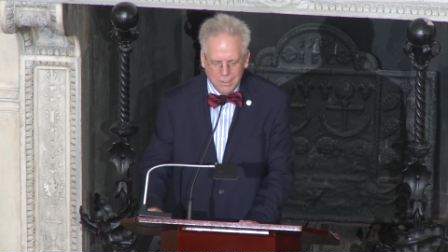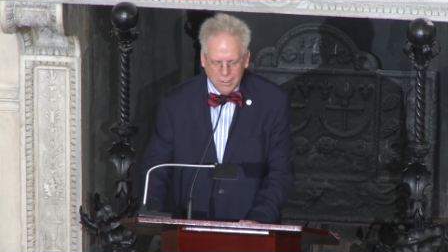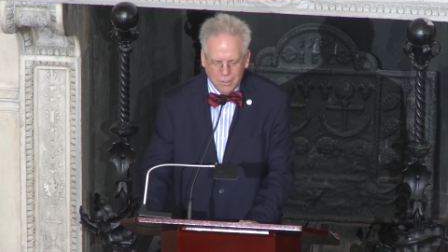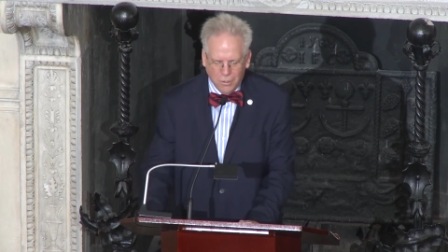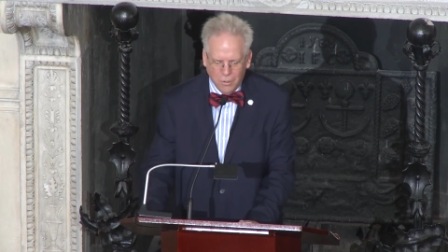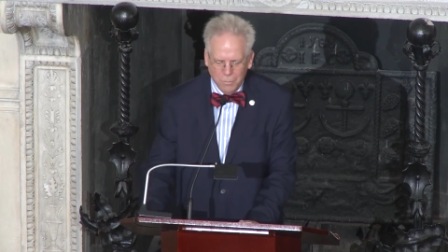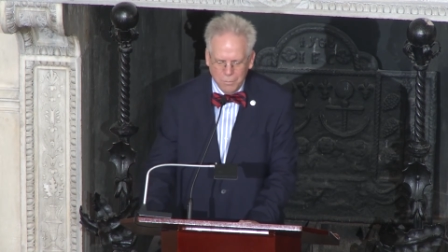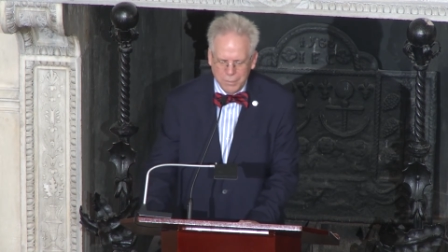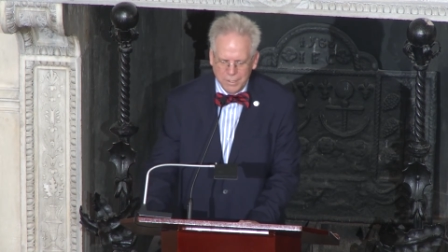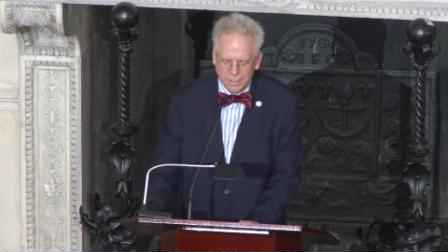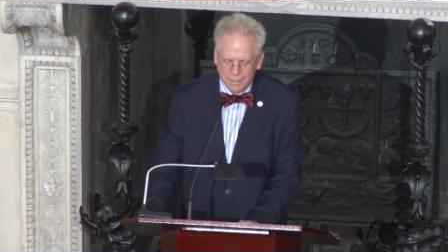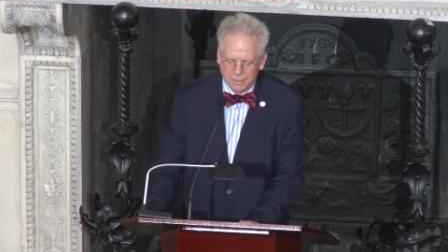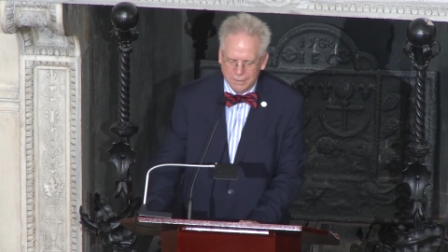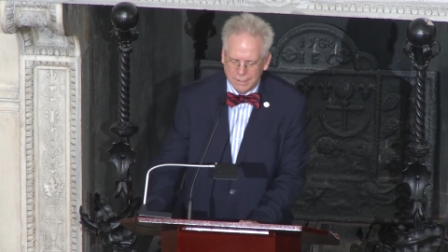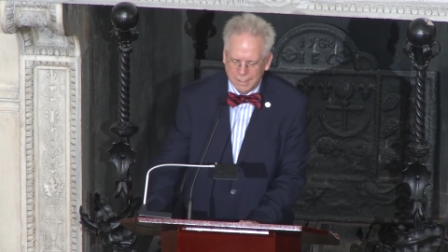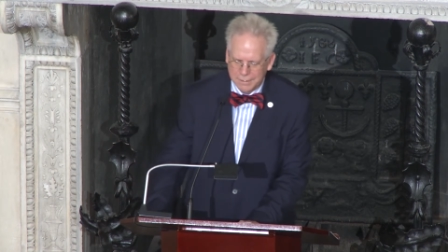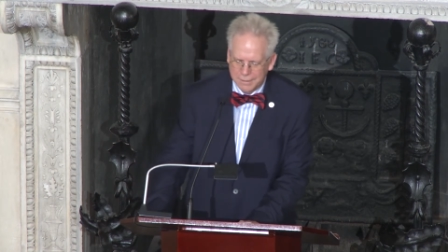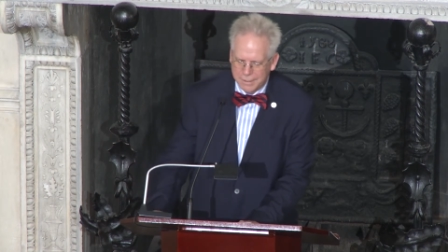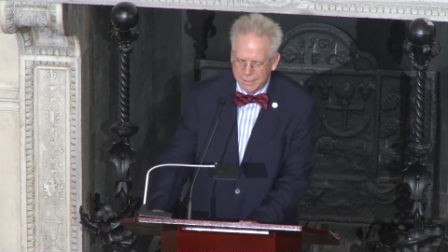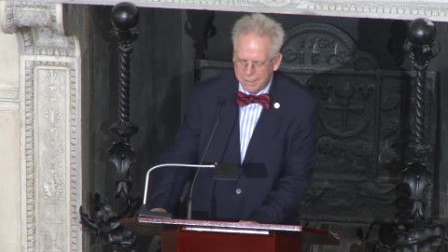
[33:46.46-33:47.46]
hoping
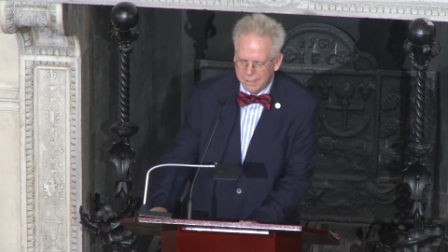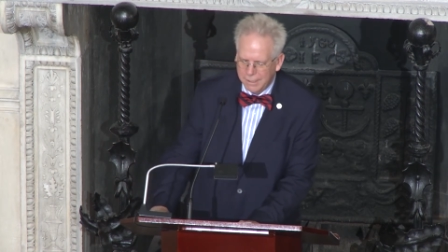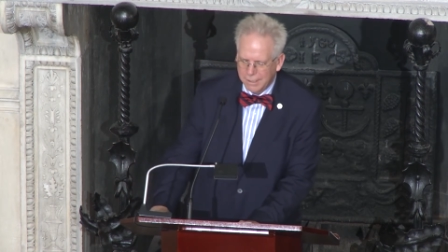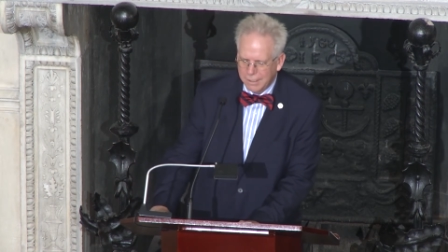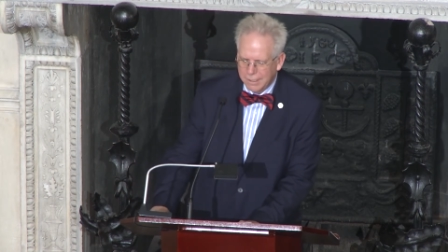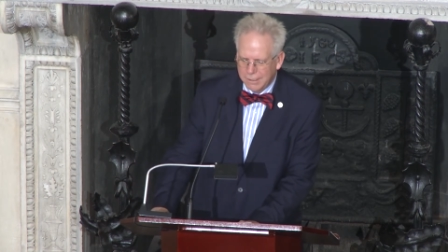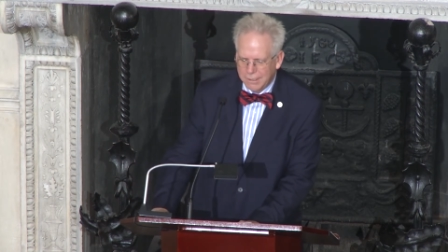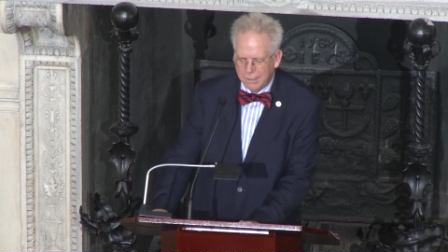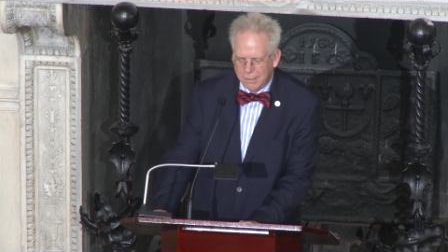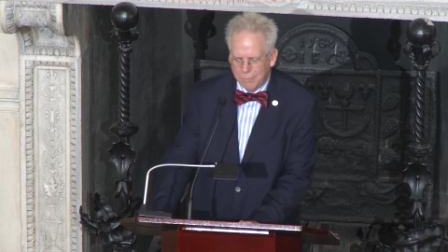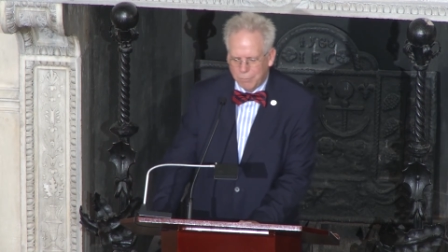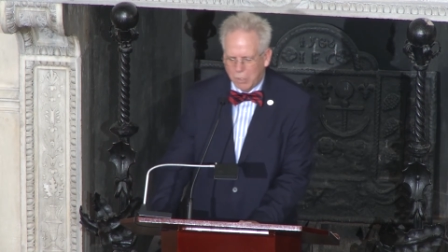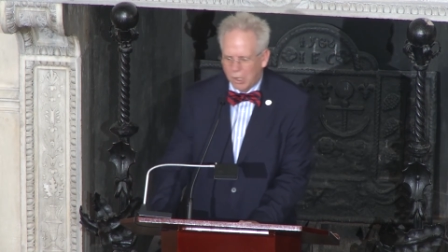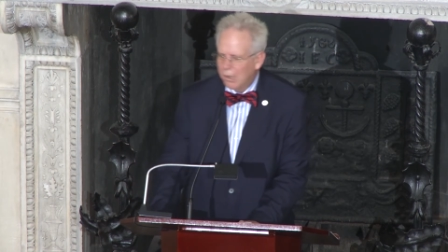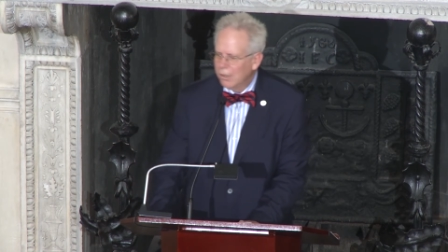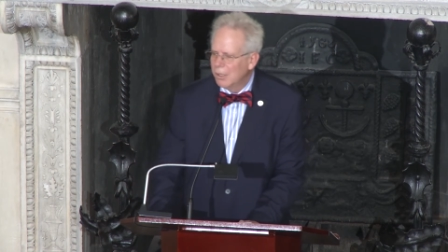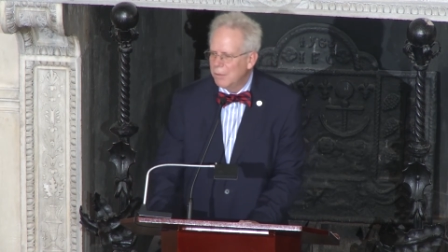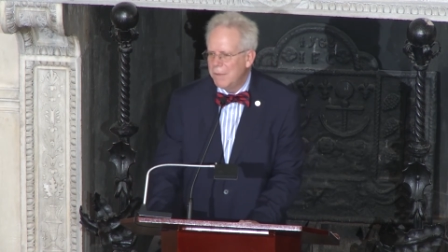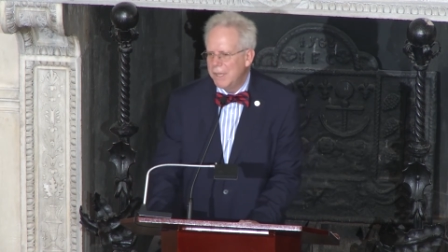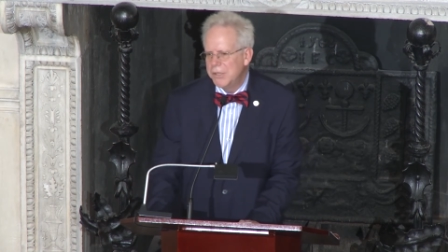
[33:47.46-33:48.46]
that the
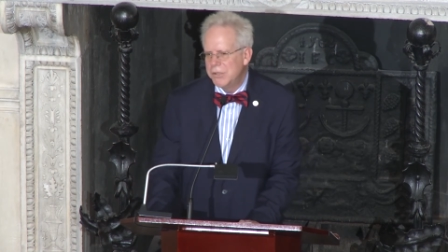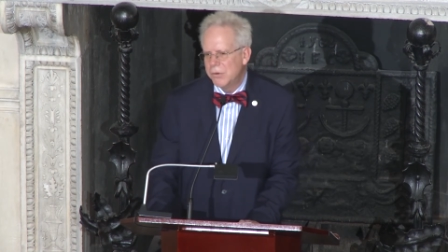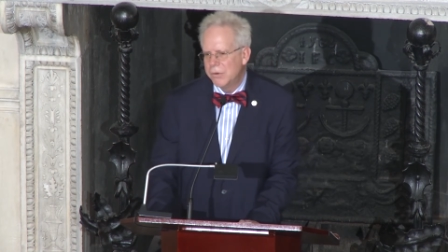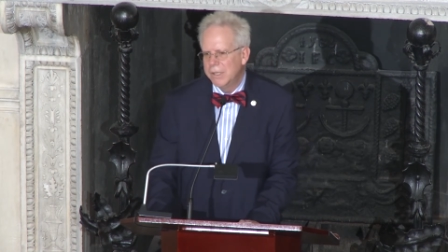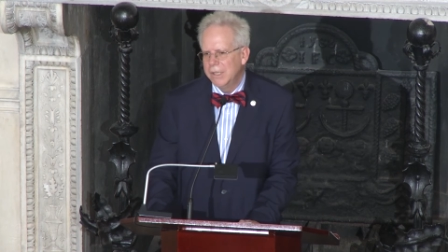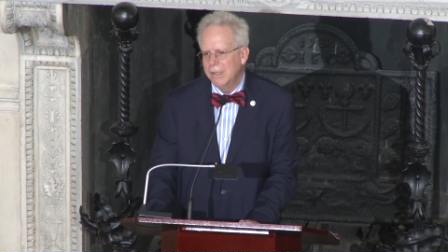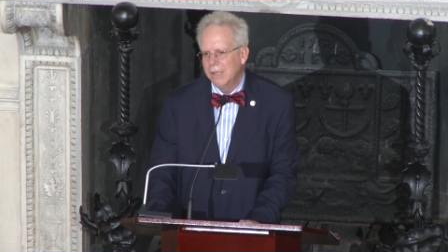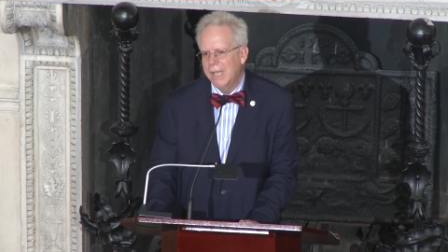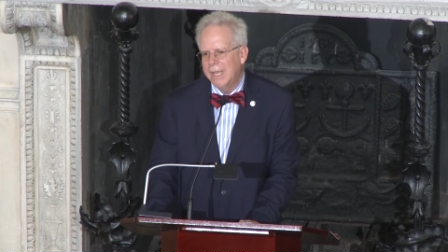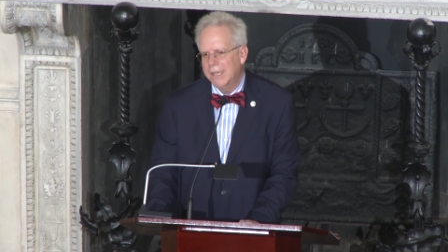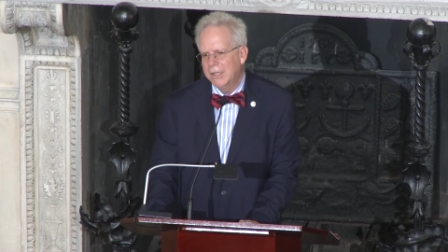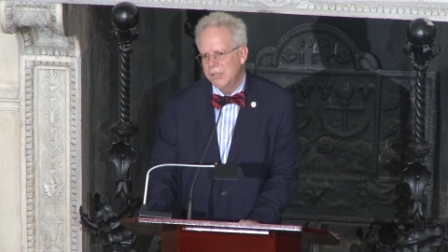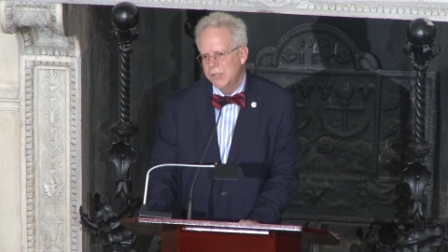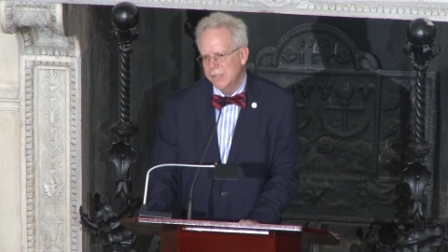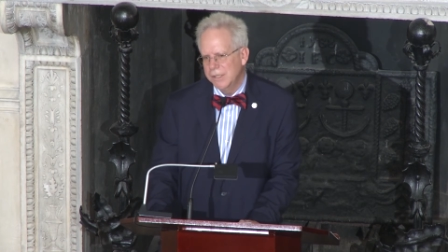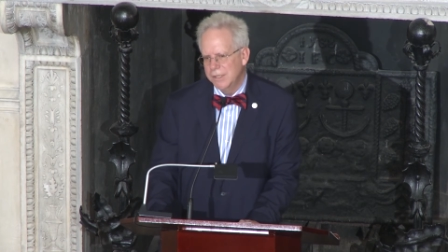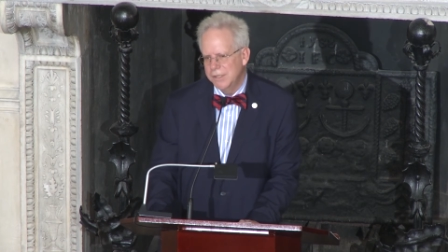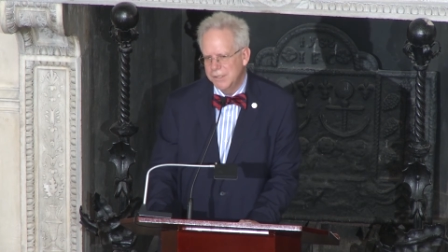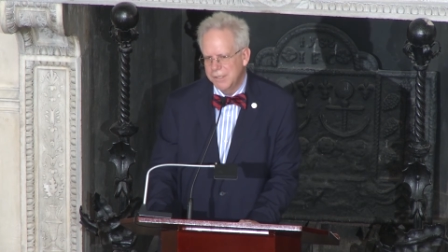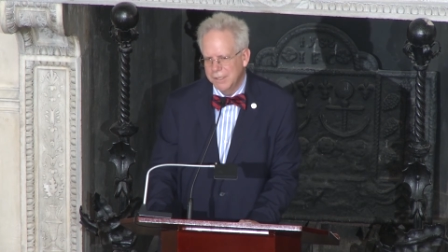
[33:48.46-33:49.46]
parliamentary
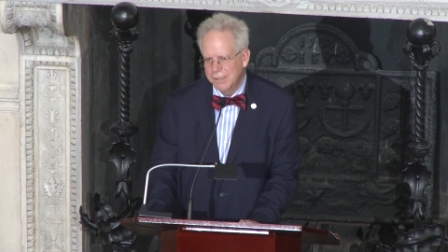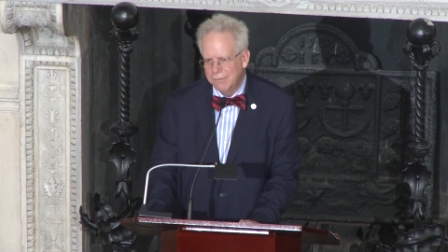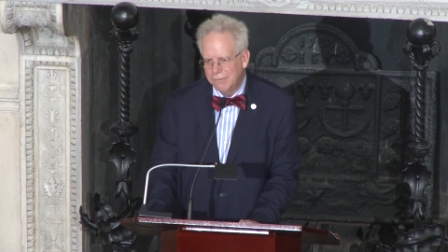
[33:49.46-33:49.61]
elections in